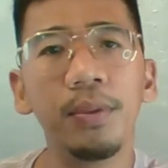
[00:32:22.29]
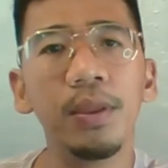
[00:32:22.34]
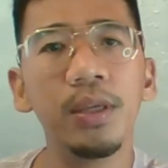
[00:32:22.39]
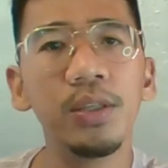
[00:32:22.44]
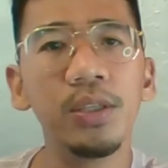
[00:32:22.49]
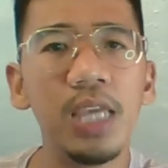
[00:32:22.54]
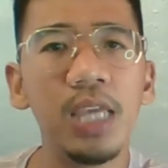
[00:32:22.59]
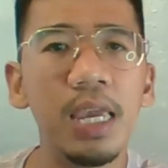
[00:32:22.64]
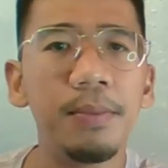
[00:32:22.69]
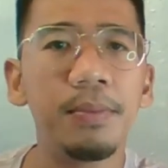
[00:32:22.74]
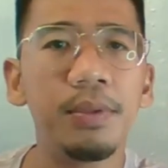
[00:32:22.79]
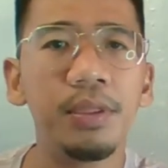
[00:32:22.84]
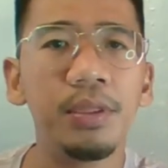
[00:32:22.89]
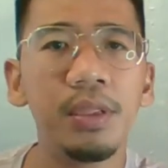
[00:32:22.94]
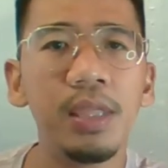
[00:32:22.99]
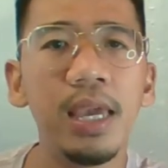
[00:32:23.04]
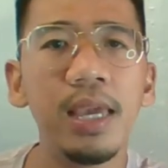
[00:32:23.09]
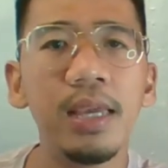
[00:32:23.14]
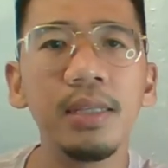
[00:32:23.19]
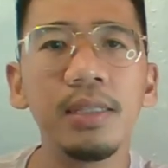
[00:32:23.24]
from the
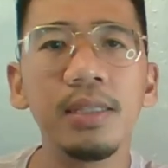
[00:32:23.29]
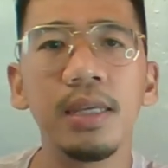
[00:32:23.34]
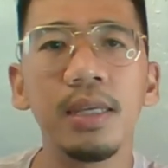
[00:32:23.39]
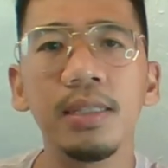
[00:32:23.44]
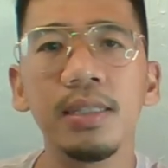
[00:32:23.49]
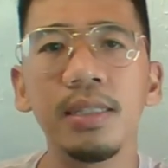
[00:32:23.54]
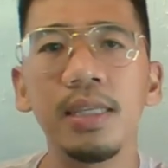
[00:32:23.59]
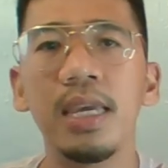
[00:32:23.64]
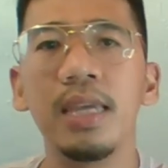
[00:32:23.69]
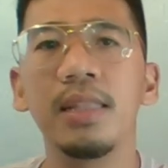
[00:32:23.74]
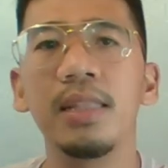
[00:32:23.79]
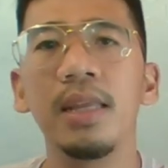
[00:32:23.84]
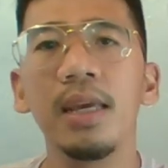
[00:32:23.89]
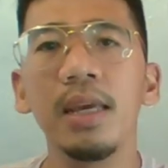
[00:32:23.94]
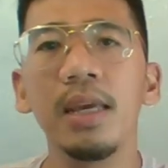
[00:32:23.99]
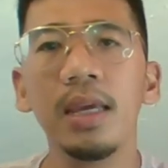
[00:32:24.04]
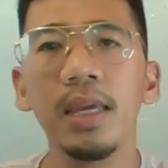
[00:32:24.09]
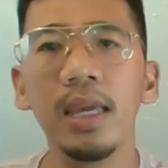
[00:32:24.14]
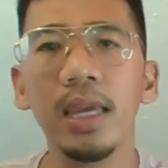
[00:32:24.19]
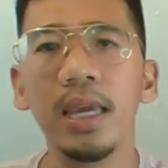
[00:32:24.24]
same things
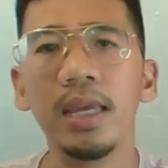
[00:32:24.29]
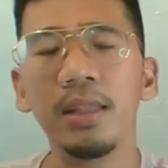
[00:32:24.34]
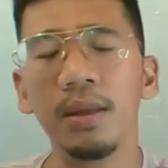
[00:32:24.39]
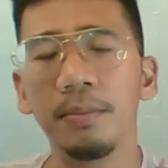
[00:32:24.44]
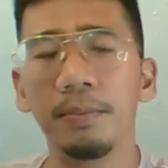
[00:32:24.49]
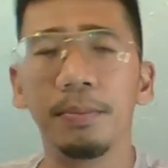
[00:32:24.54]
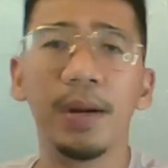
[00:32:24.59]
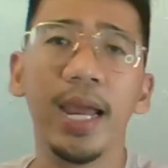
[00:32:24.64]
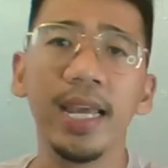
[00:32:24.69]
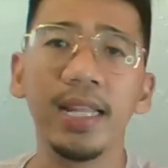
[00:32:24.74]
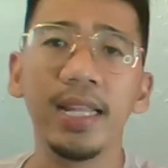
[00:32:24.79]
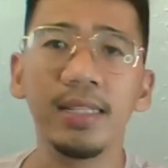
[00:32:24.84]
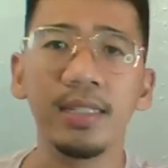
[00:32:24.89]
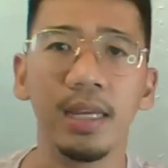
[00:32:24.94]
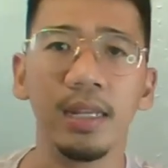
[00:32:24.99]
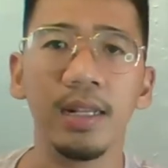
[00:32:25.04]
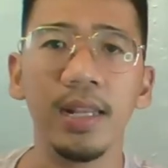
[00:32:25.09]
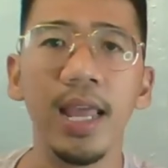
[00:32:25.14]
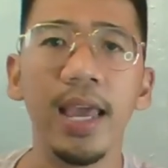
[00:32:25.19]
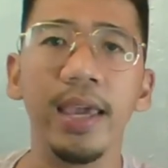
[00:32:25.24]
seen in
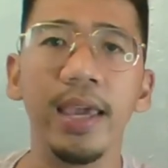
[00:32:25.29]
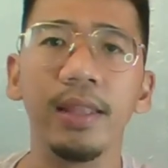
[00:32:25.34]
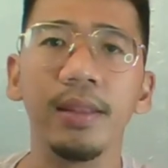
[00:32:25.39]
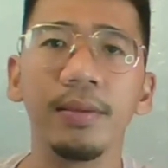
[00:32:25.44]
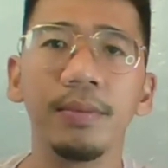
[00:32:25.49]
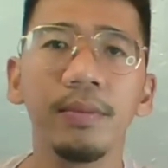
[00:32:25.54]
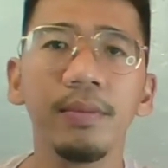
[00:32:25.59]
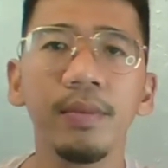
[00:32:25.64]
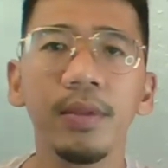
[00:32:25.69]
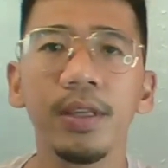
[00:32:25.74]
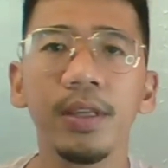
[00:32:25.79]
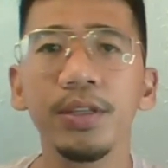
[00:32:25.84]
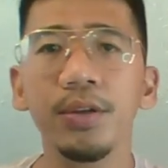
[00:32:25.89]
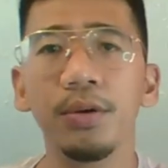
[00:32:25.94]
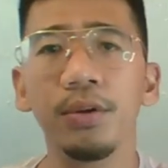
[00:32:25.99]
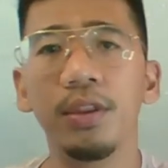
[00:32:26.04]
bright sunlight.